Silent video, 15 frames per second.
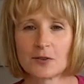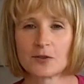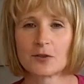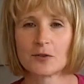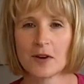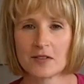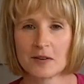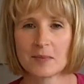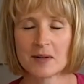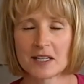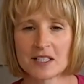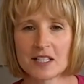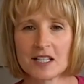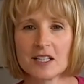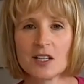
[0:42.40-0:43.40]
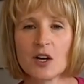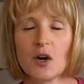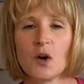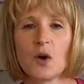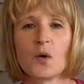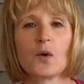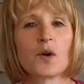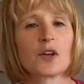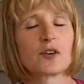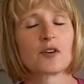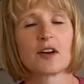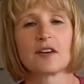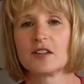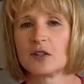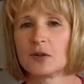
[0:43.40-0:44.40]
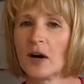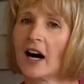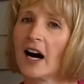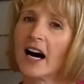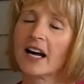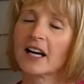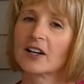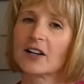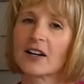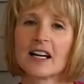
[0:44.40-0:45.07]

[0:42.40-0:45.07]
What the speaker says: do have a budget, or you have a new hire,